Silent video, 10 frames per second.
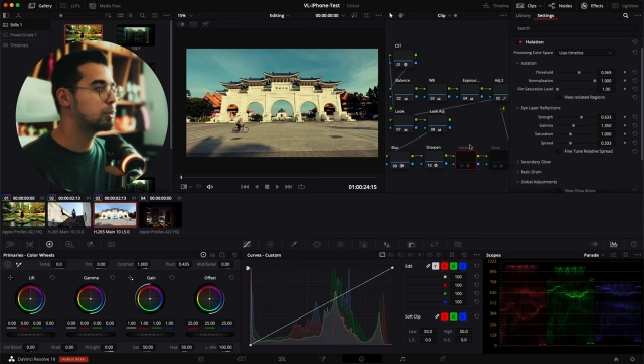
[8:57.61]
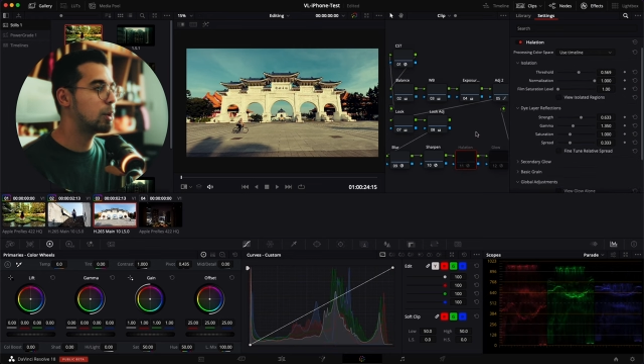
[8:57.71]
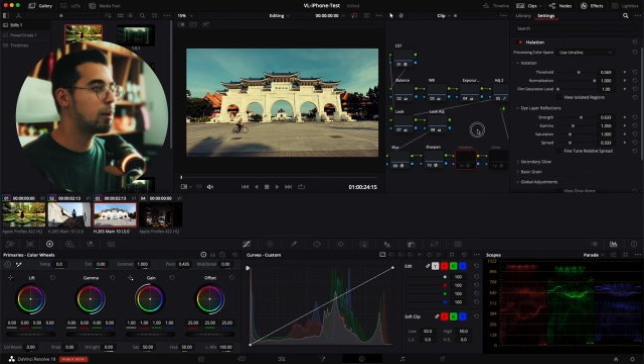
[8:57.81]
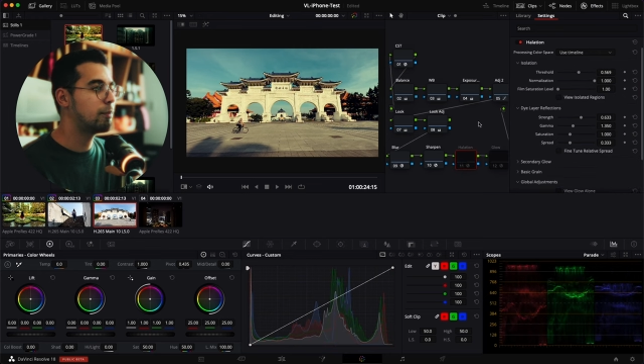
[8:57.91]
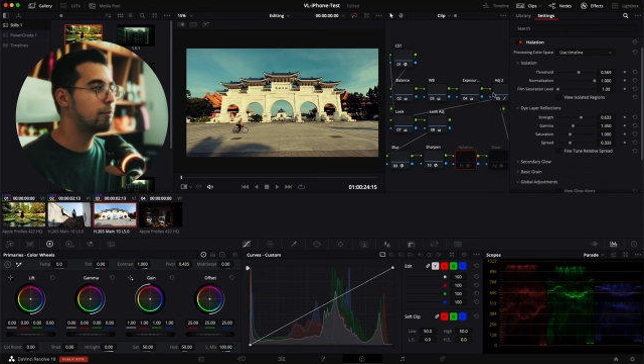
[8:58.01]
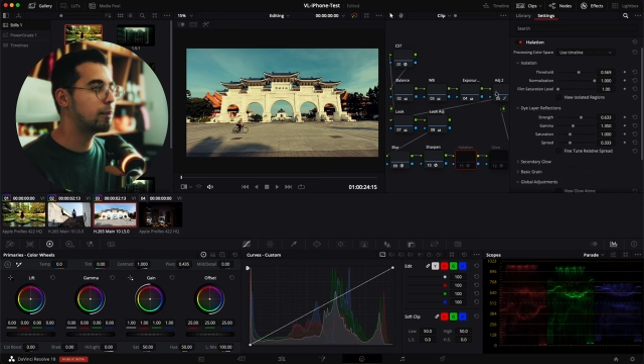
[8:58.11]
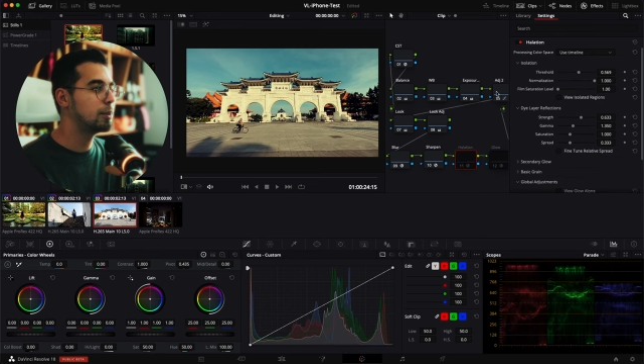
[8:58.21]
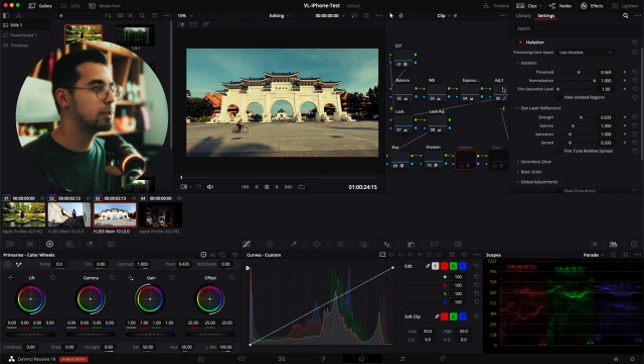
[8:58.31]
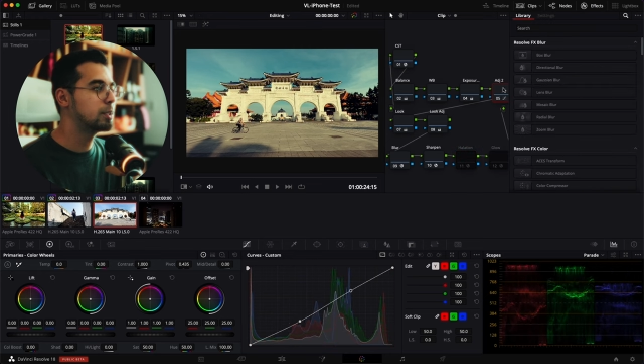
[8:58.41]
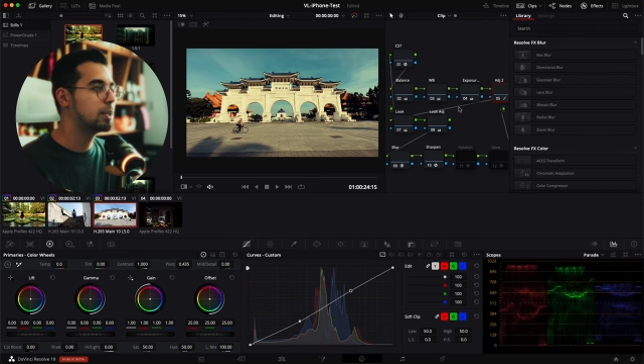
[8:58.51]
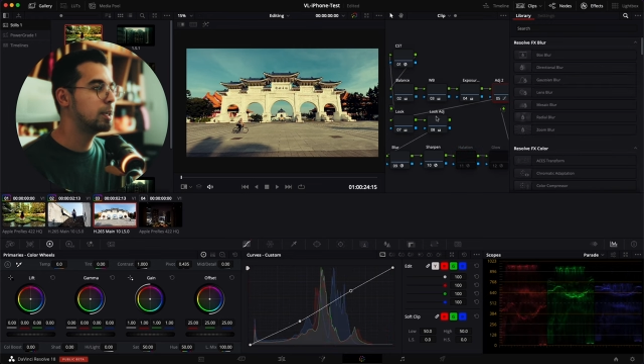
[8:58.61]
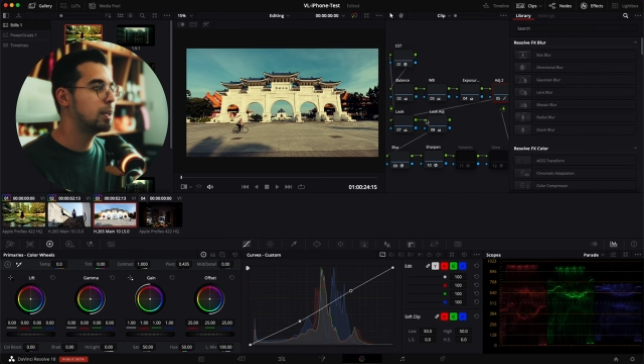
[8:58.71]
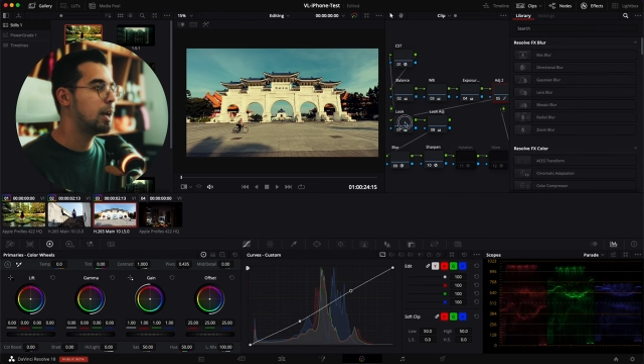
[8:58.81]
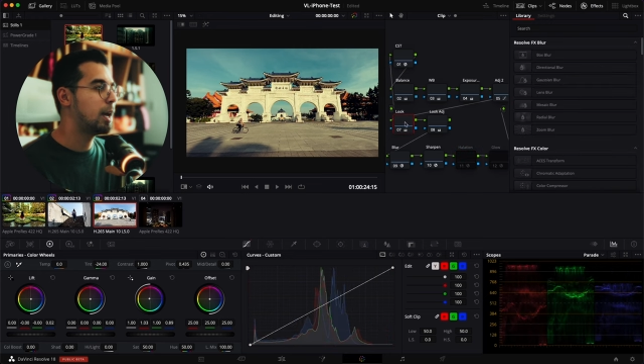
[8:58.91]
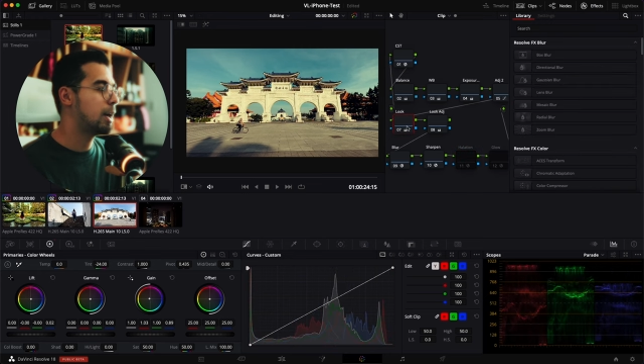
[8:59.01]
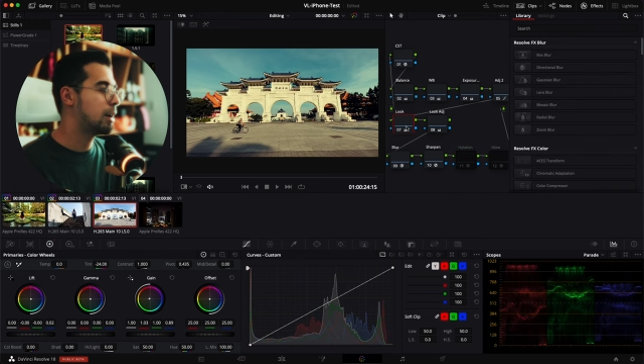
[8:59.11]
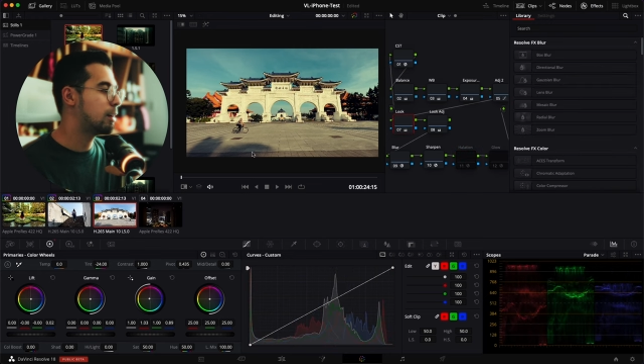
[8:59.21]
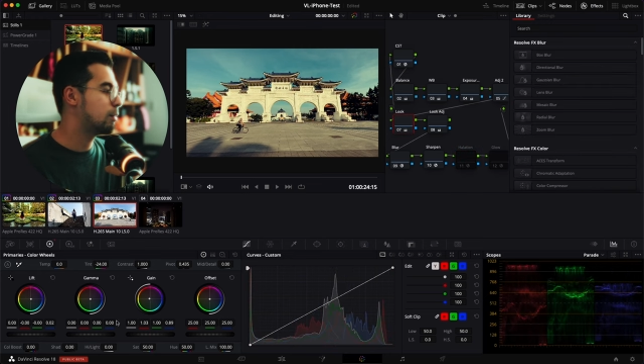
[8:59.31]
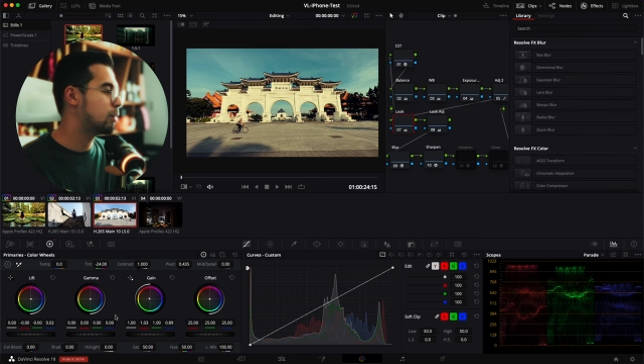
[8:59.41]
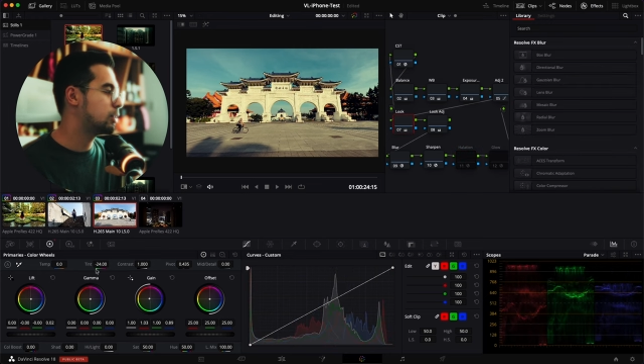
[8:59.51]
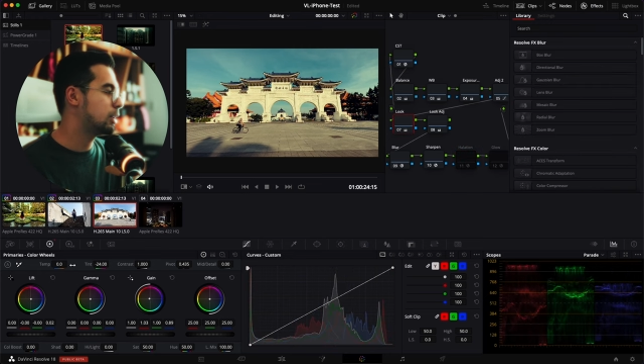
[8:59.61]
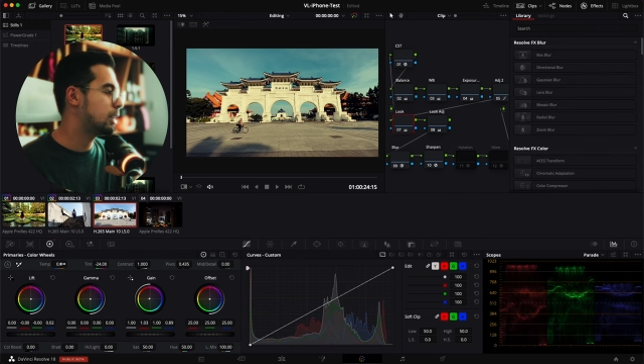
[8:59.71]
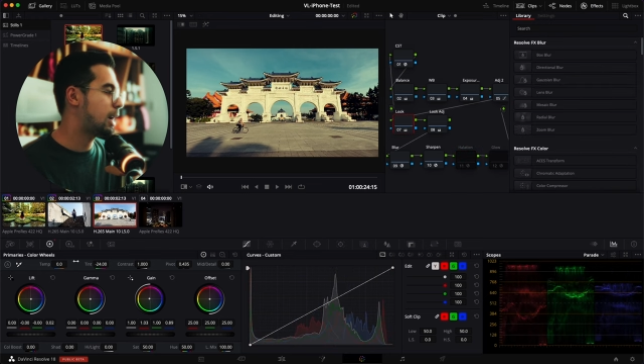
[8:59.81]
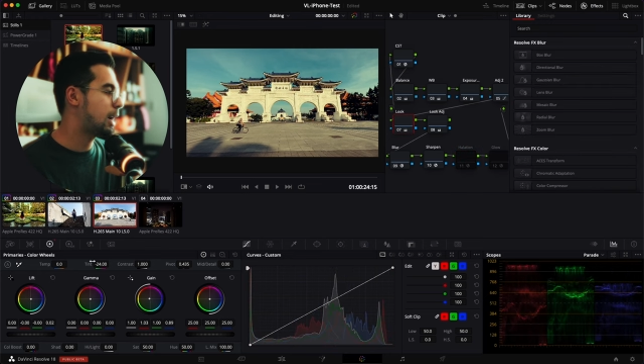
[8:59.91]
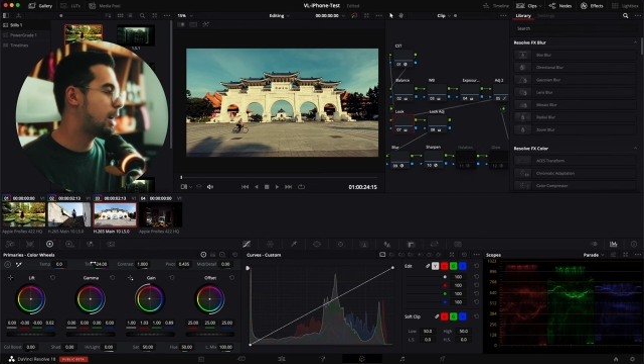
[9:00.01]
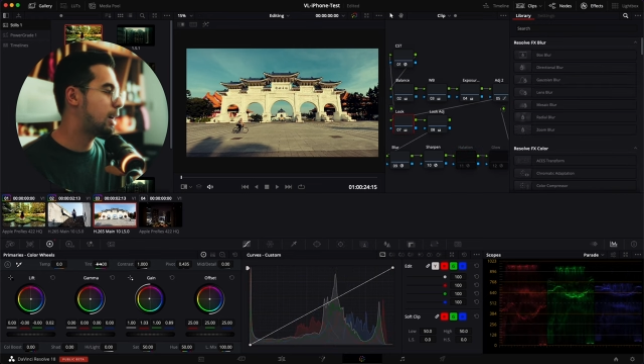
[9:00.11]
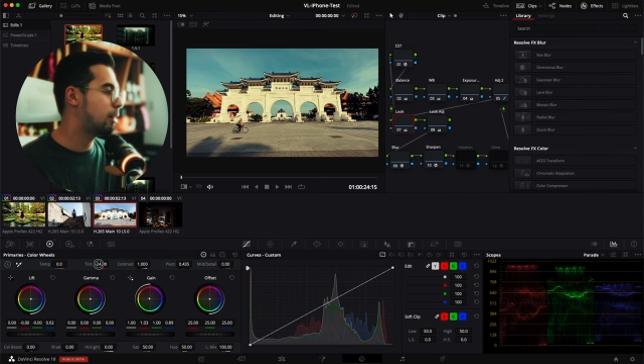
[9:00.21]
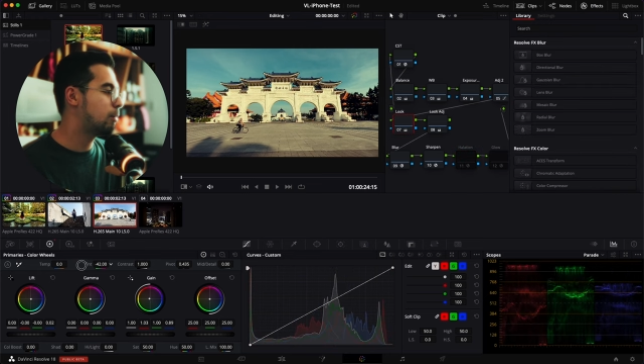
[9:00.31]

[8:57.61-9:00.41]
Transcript: off first. And we're just gonna add